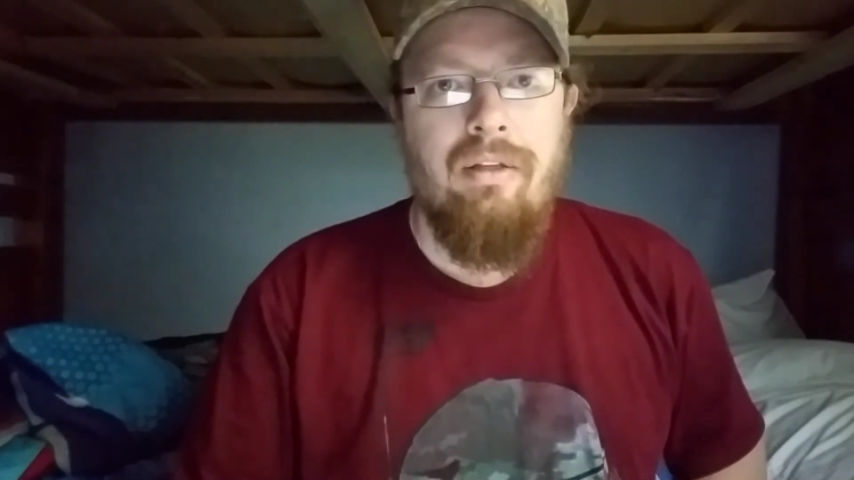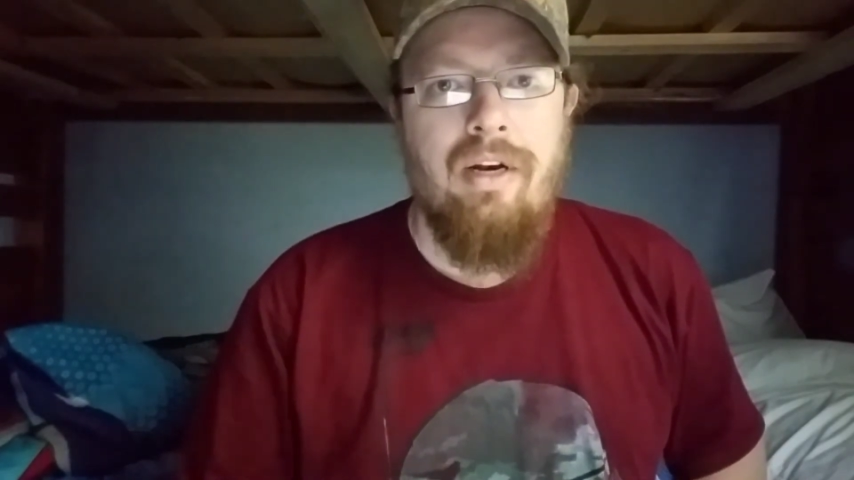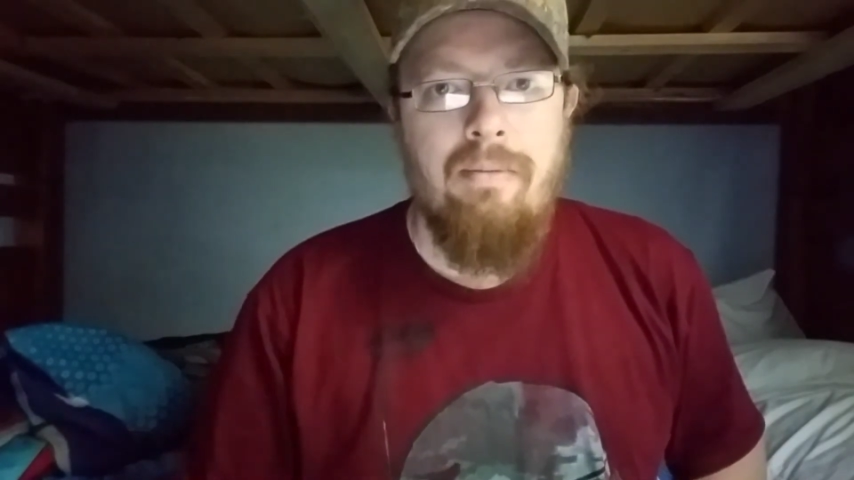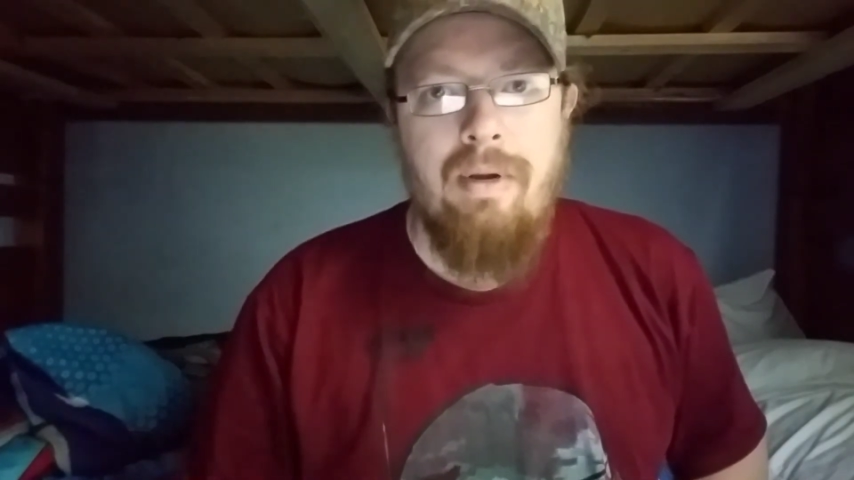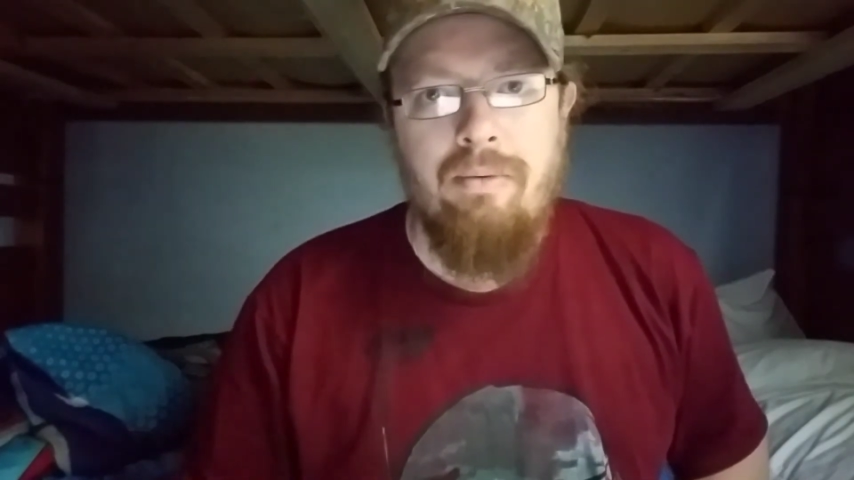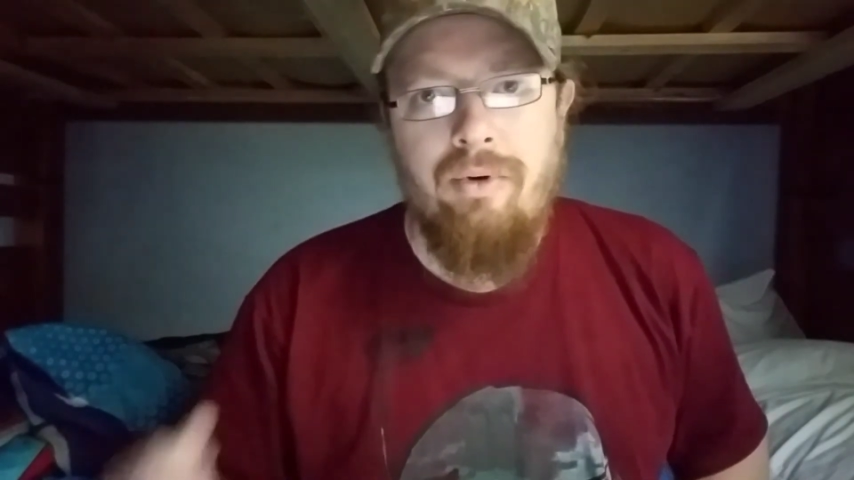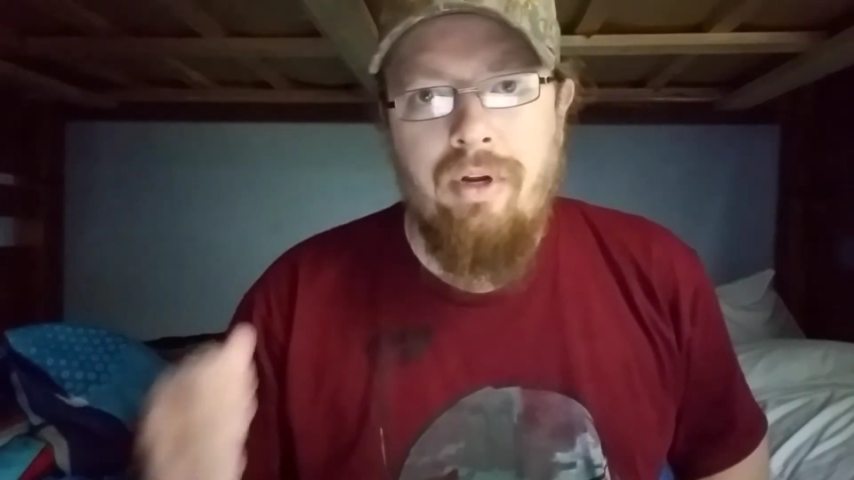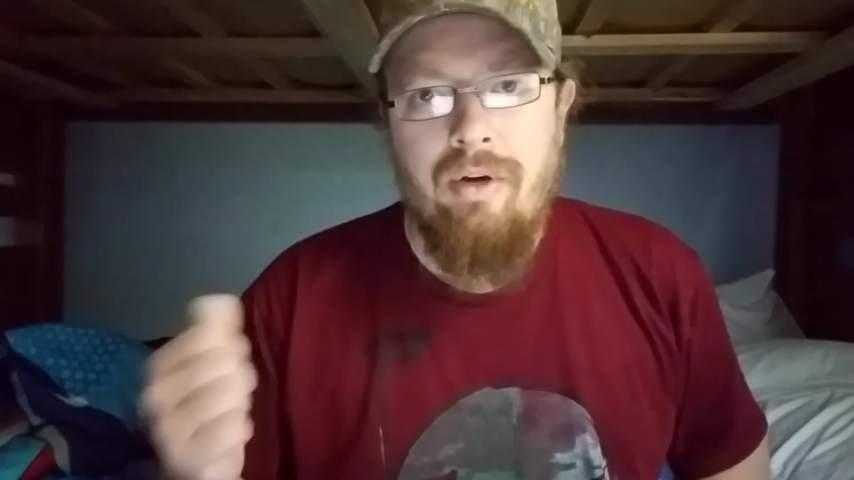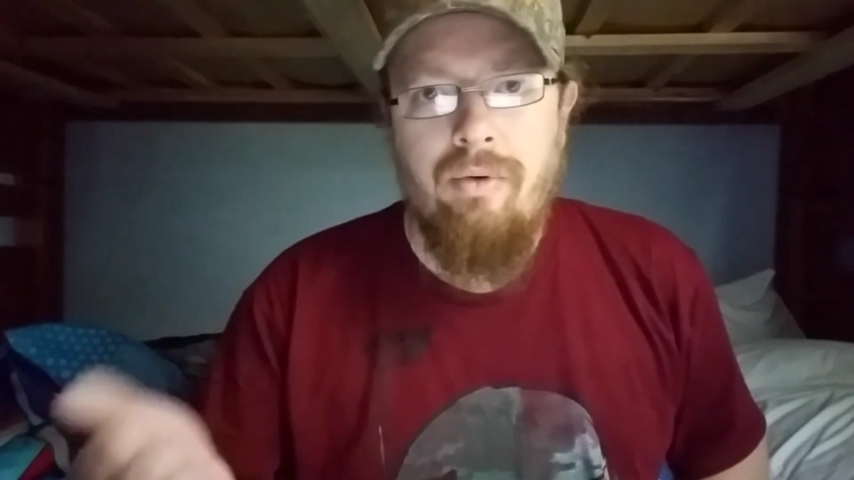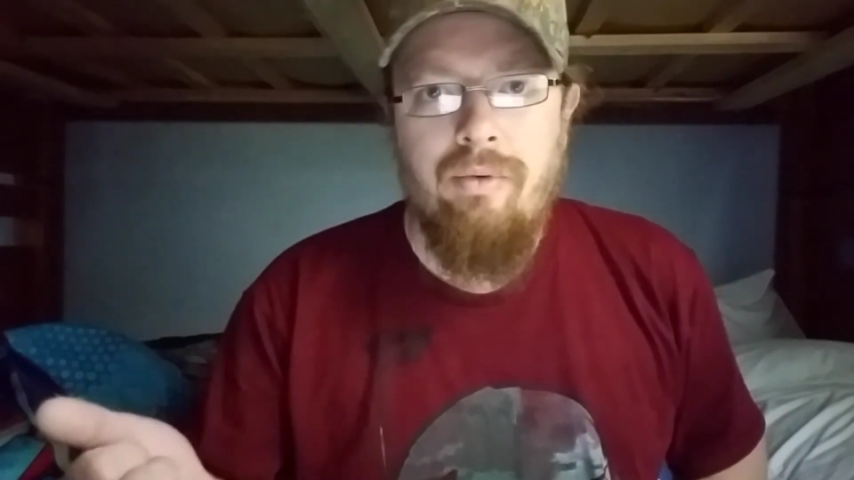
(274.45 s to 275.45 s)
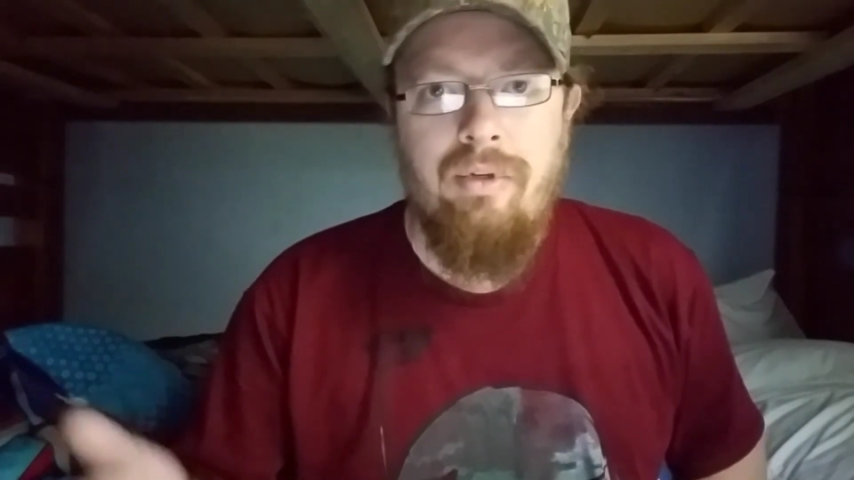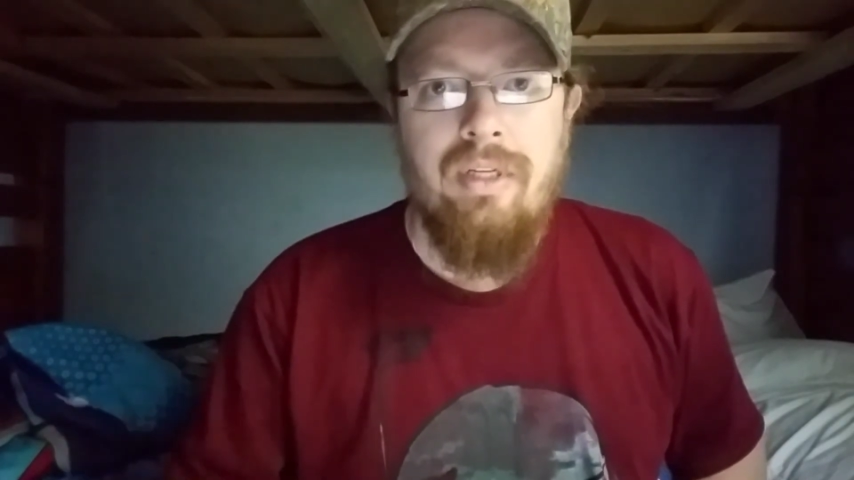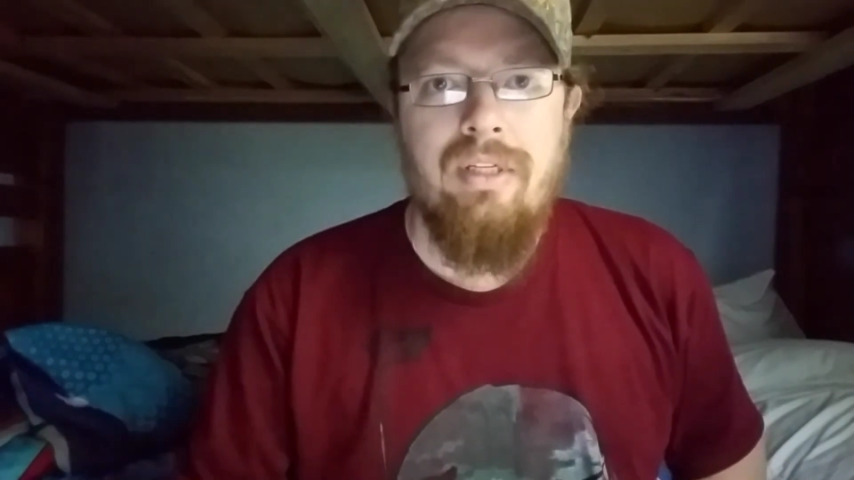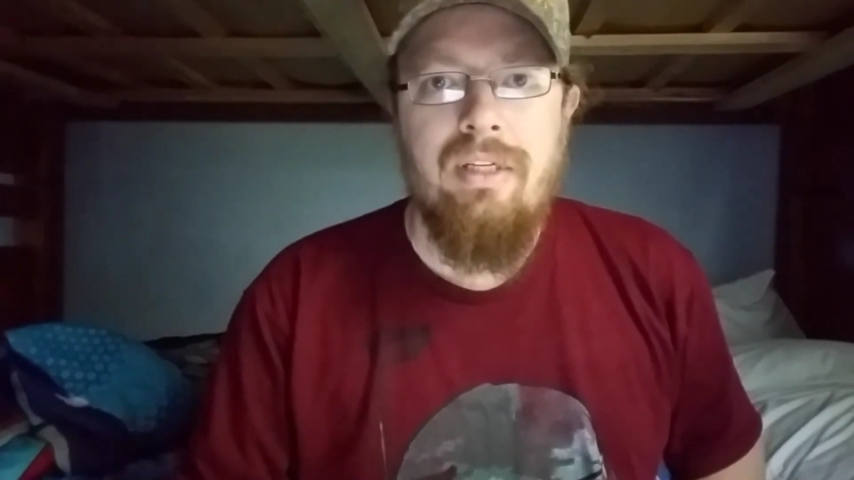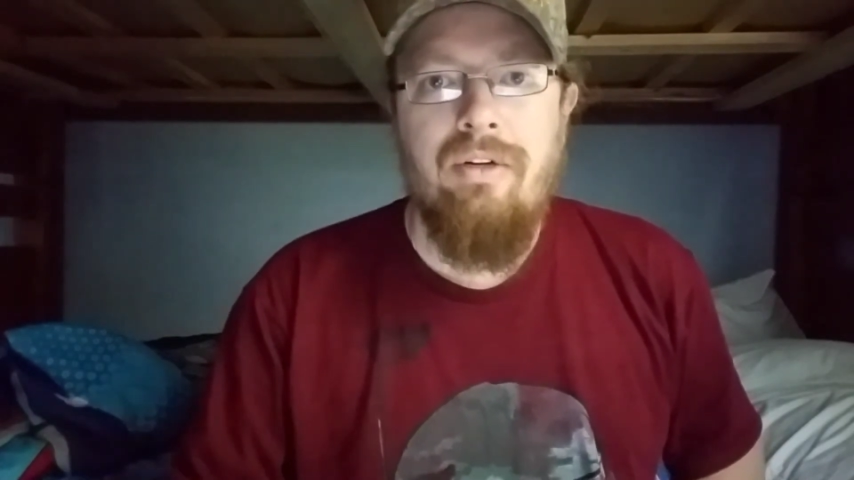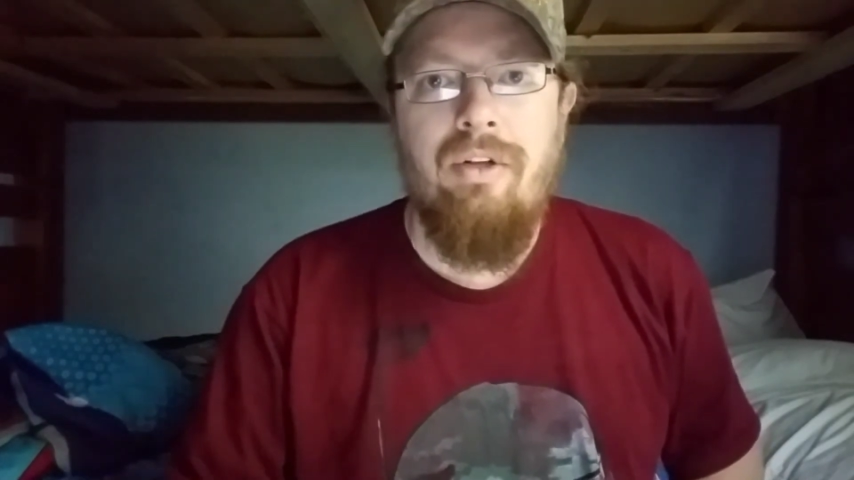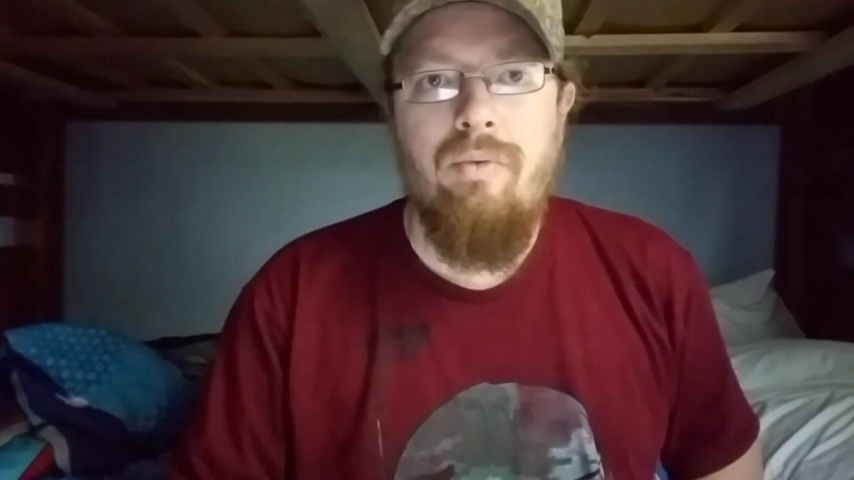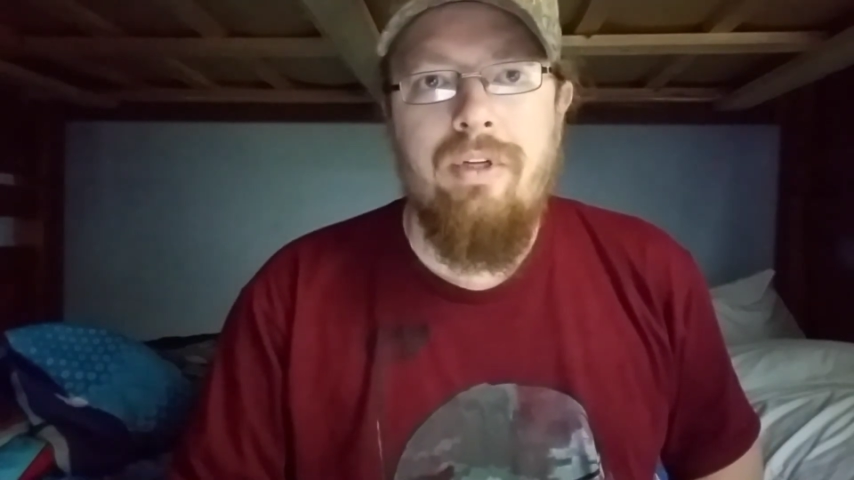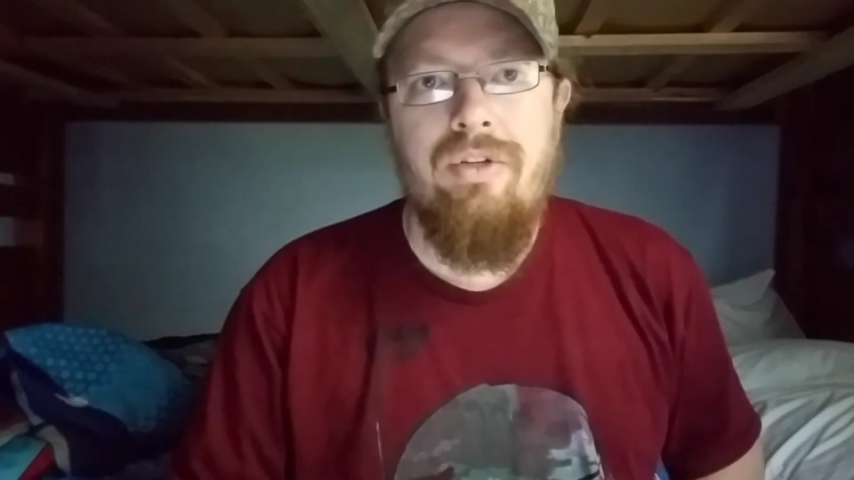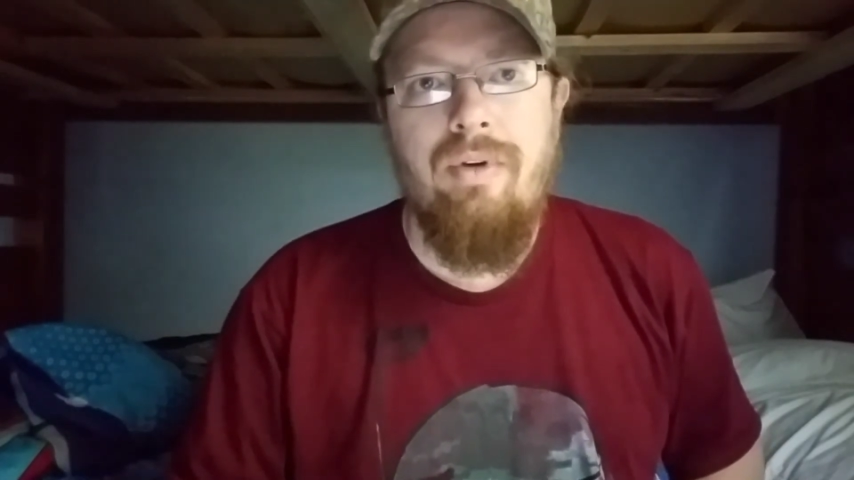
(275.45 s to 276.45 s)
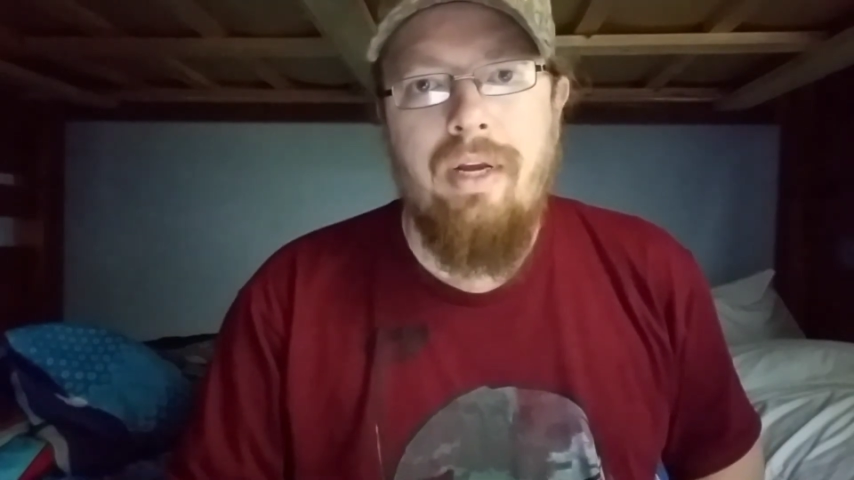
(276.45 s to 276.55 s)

letting people know necessarily what you